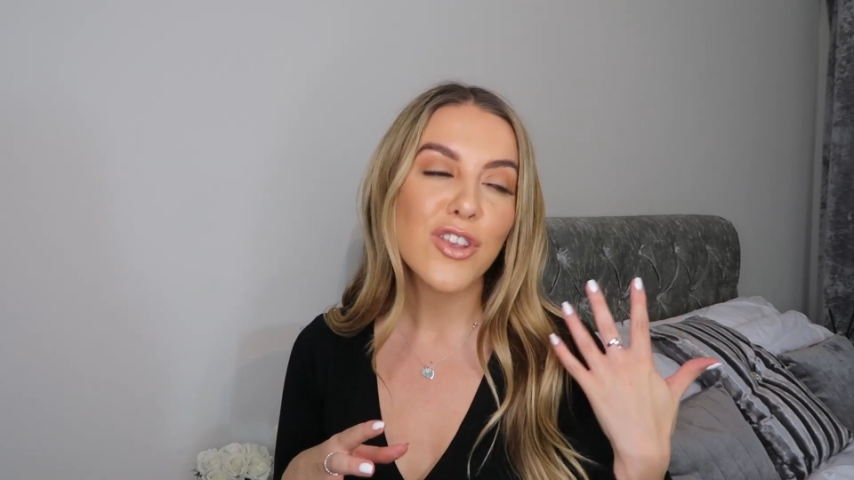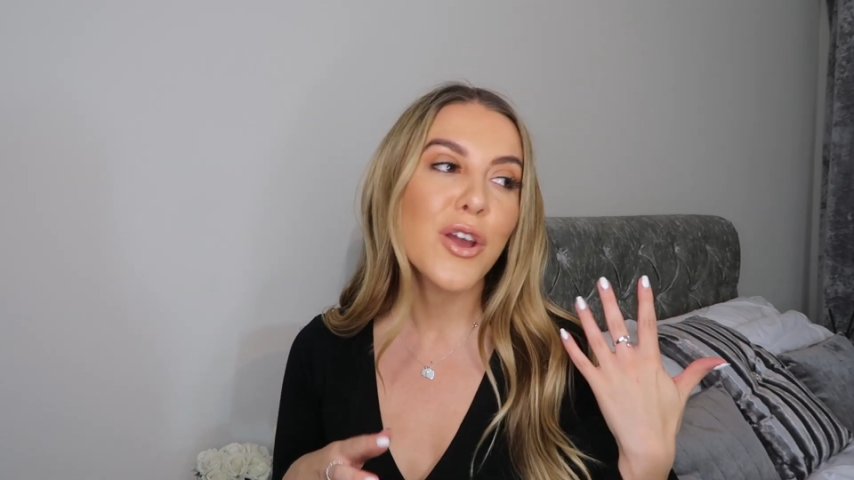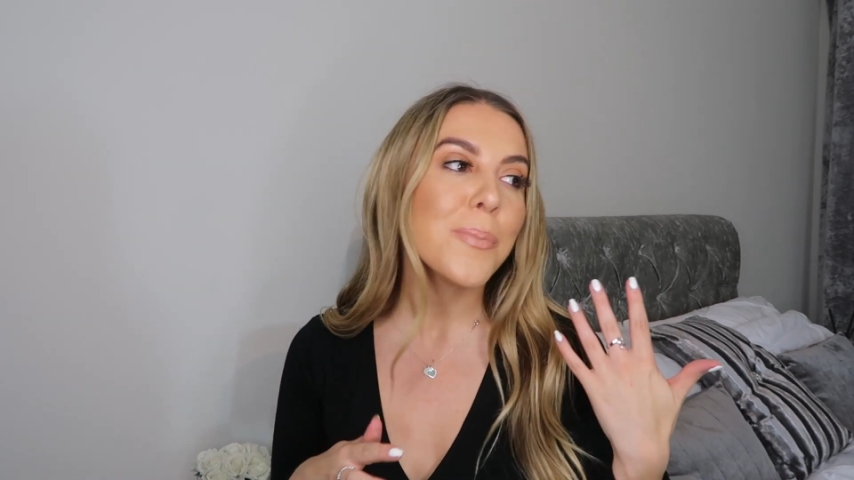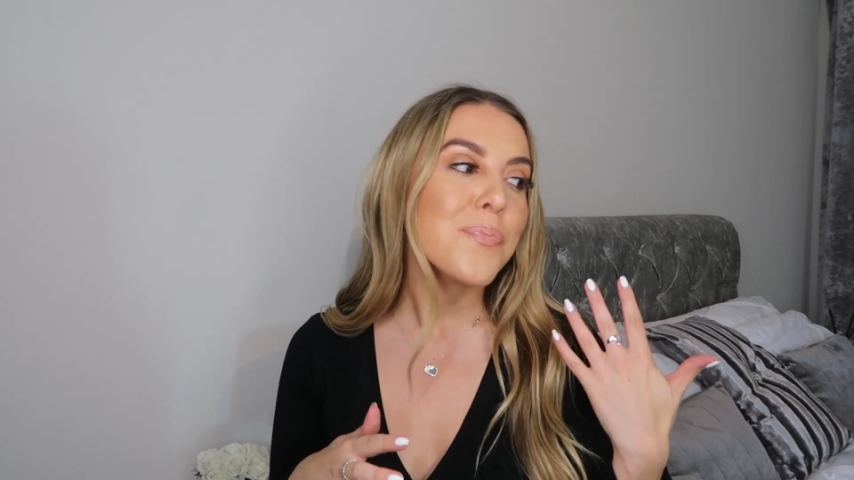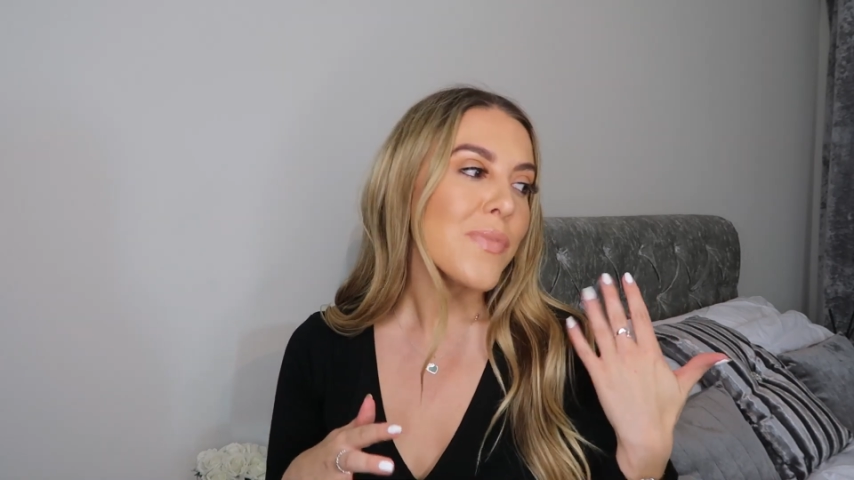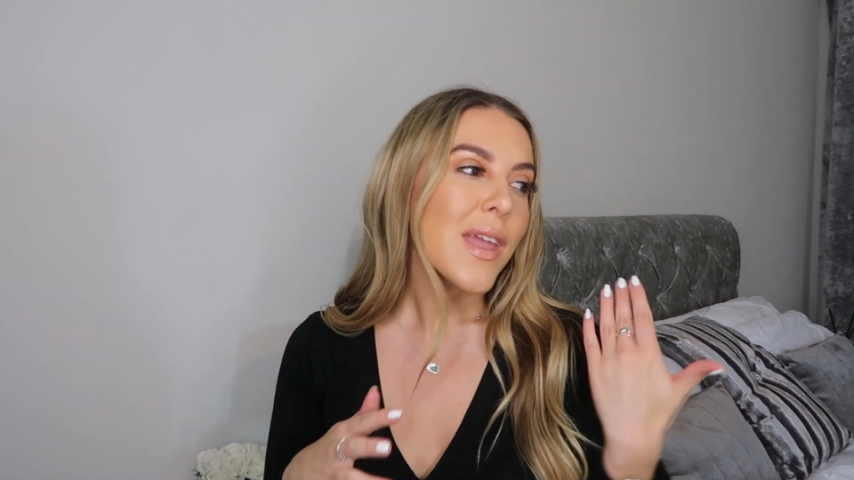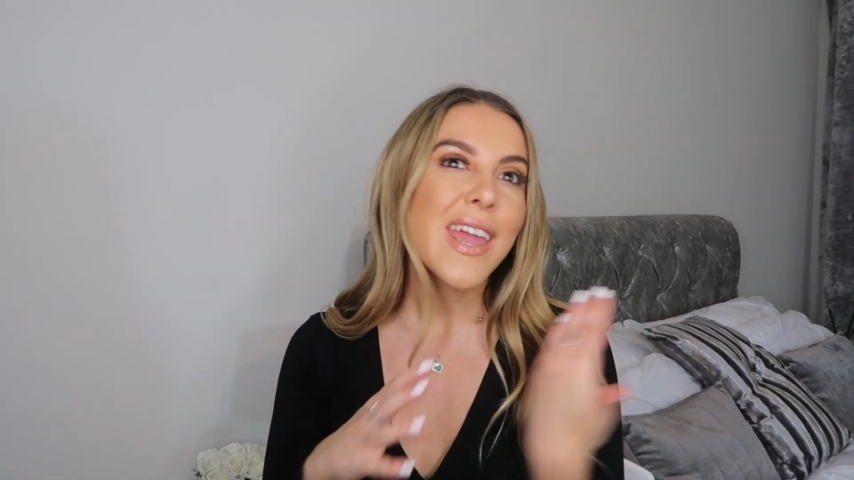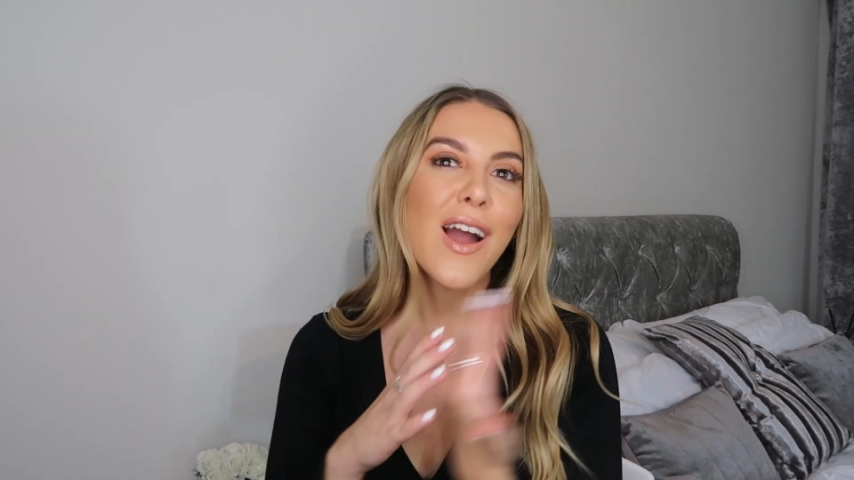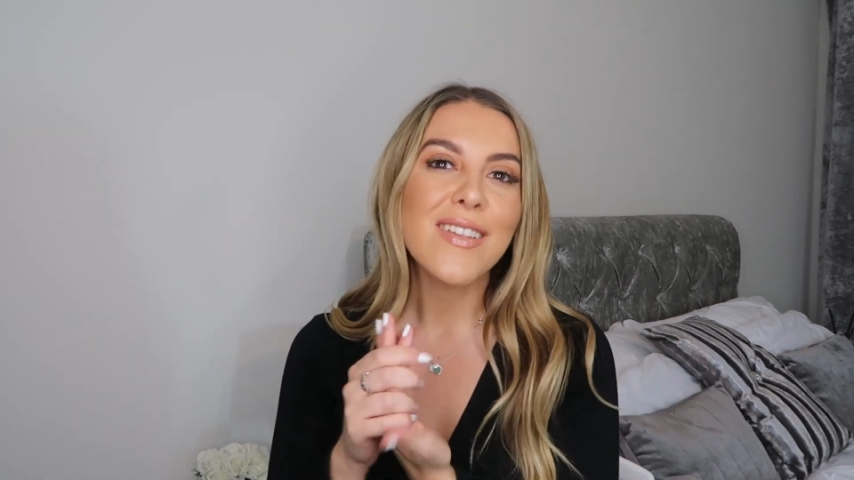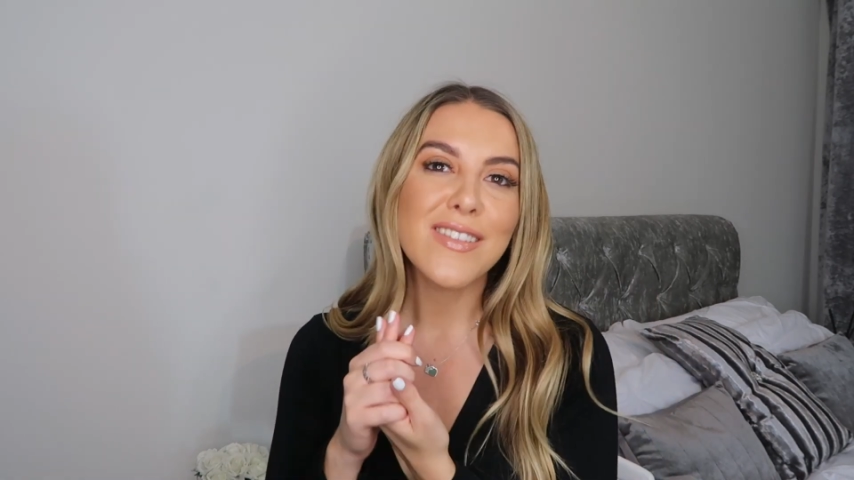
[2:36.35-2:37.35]
So
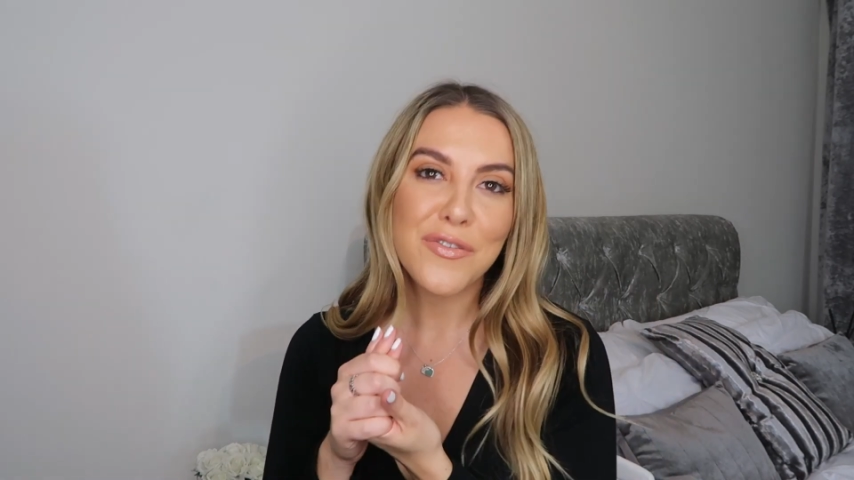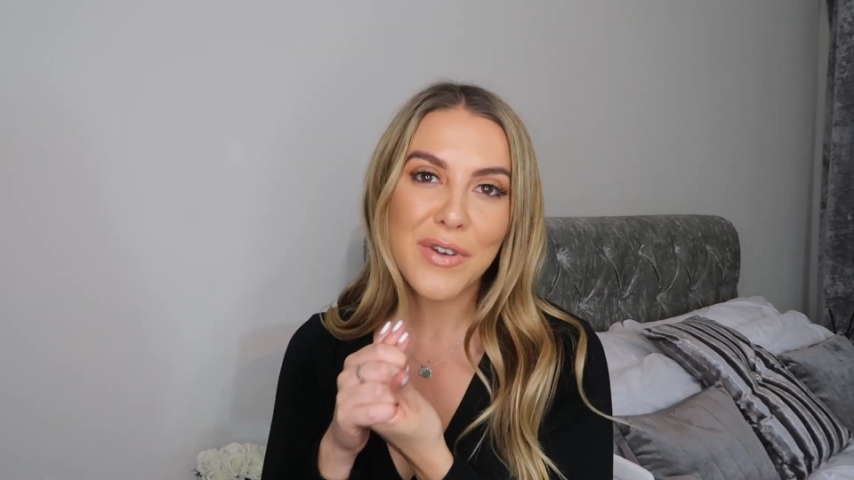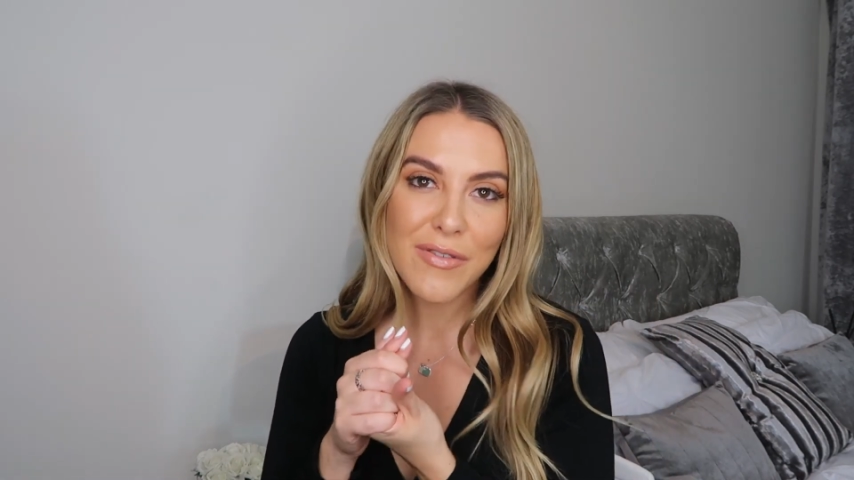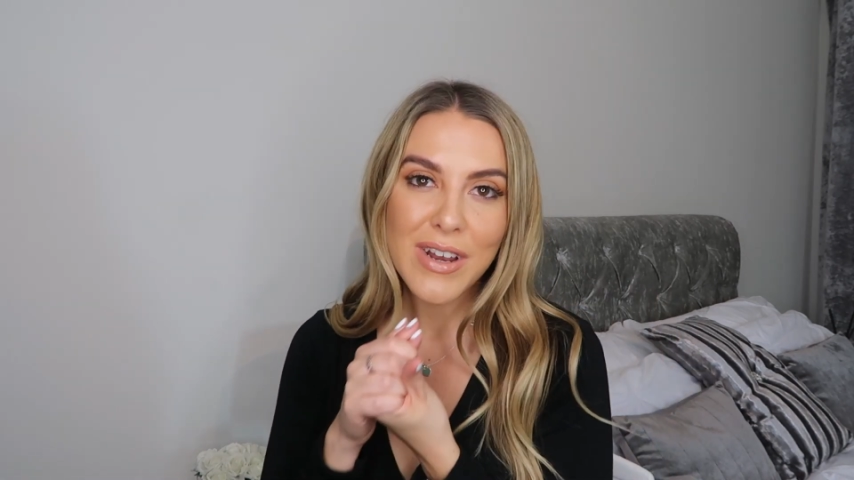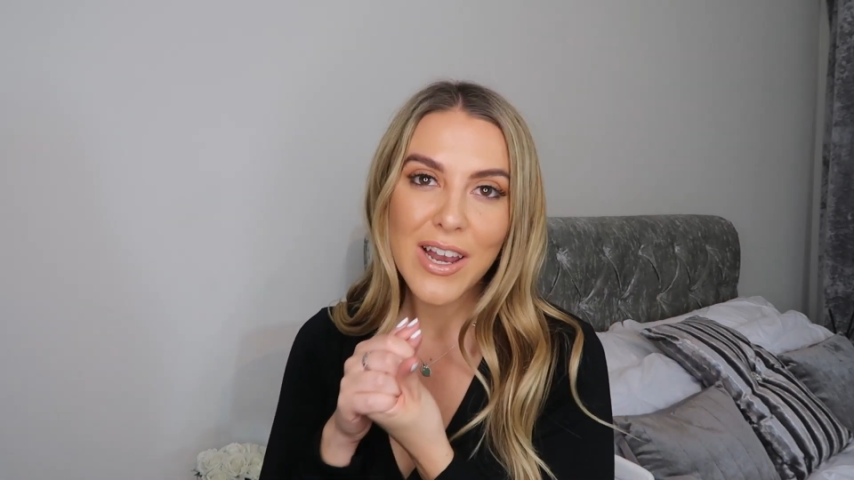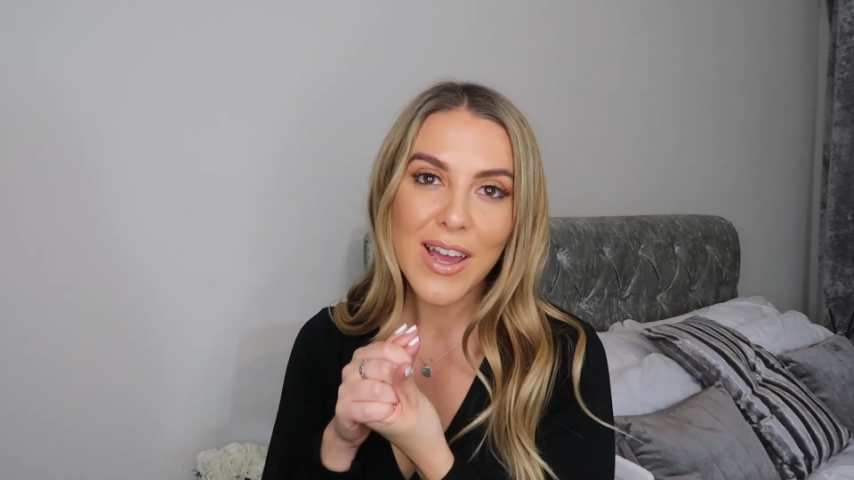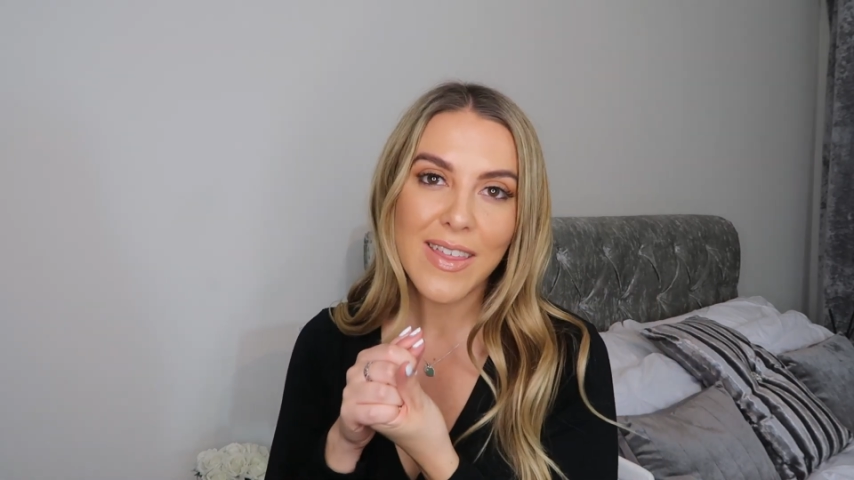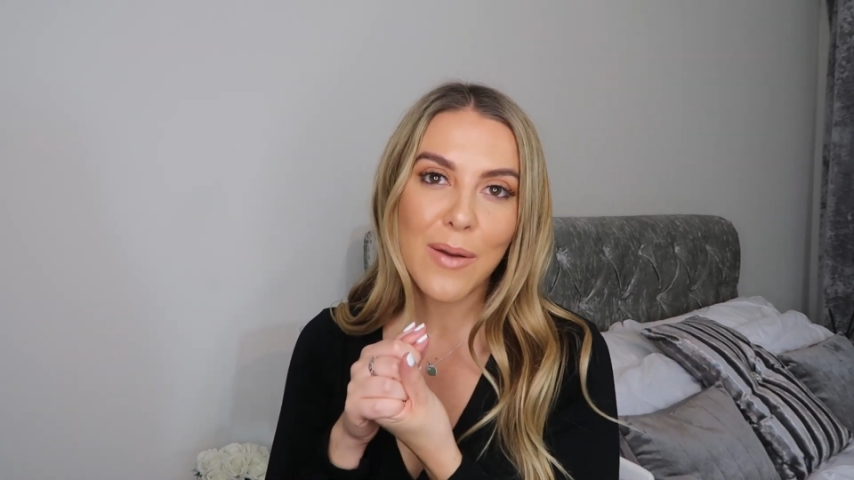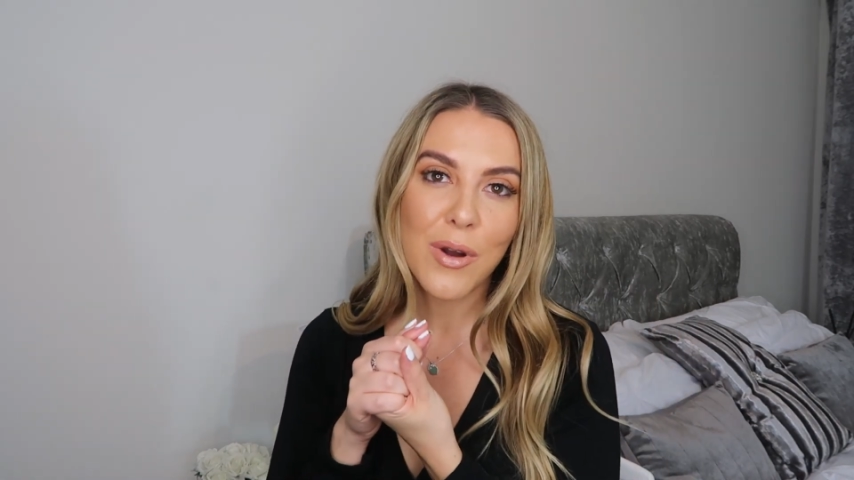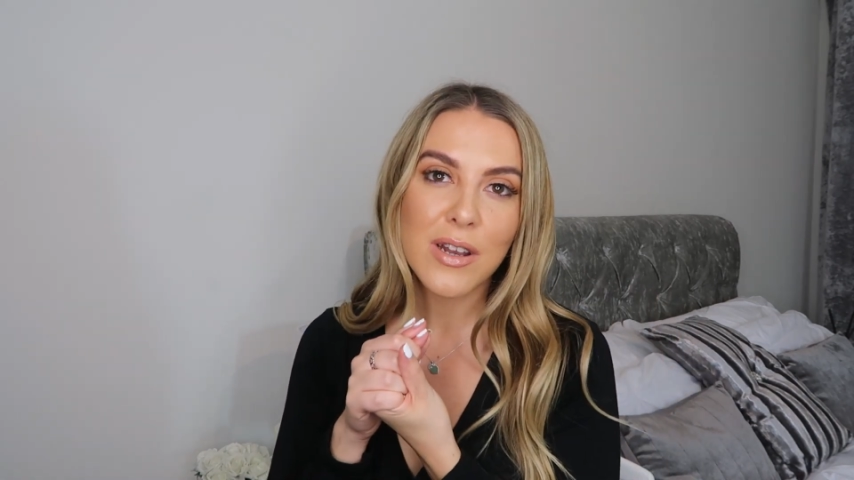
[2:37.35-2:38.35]
yeah, I still really, really
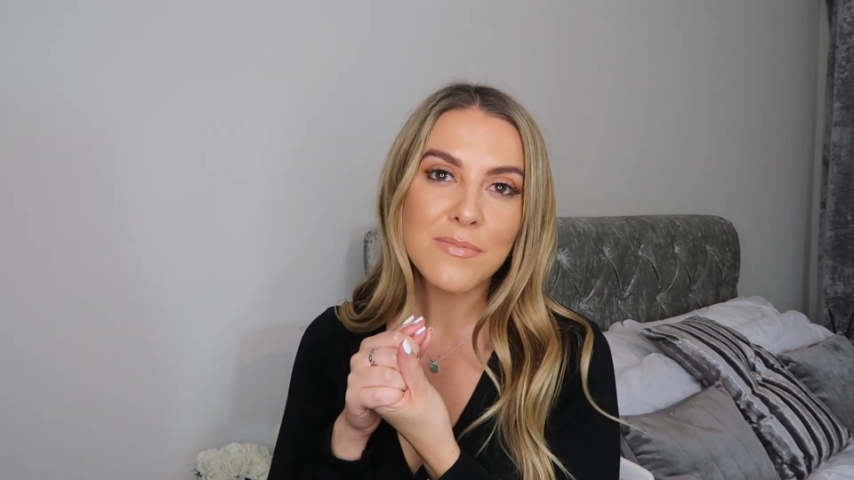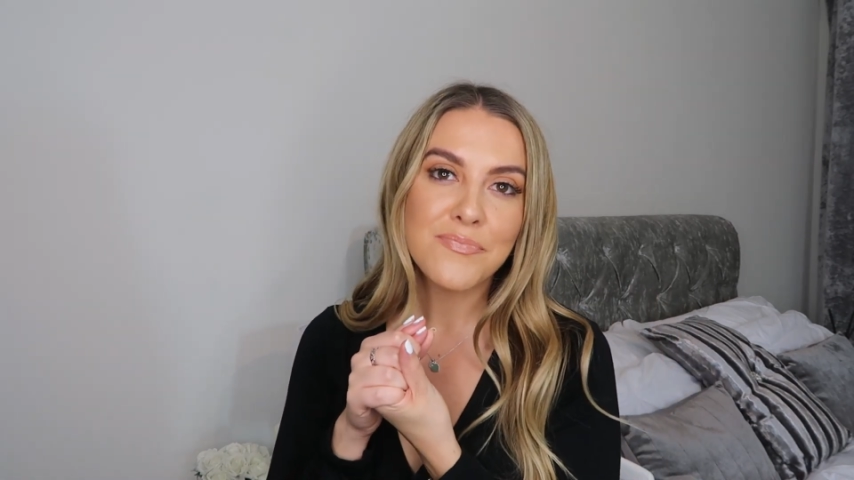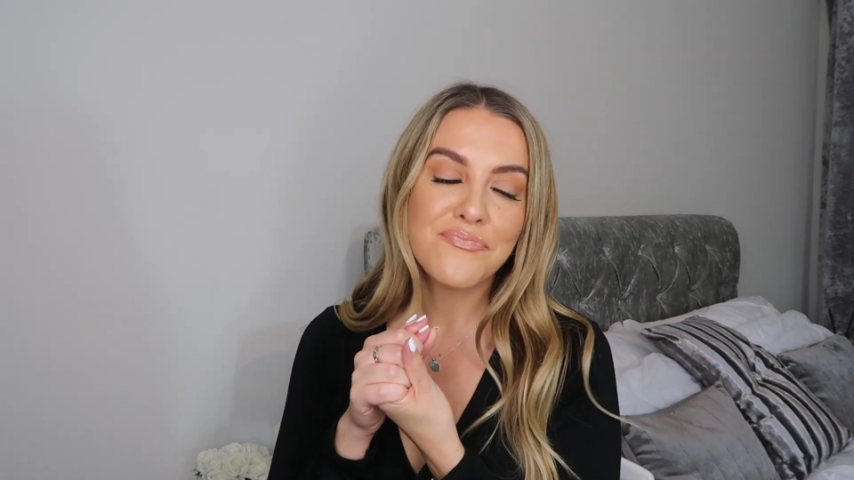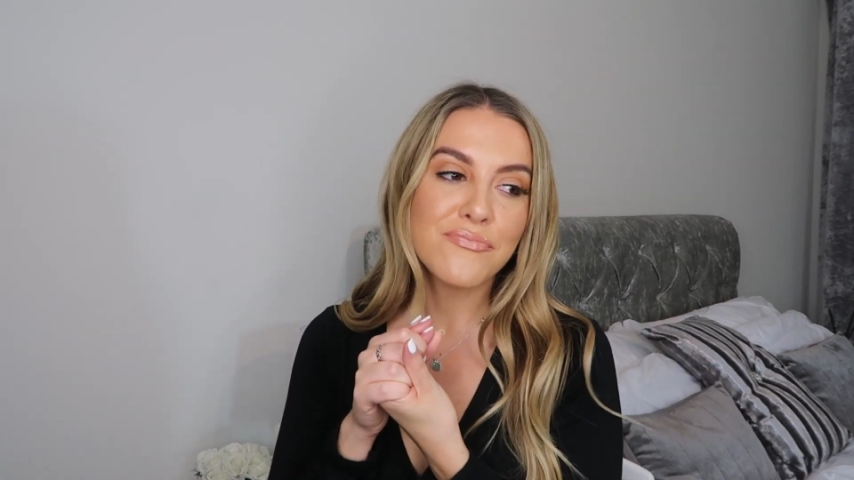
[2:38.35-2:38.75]
like that one.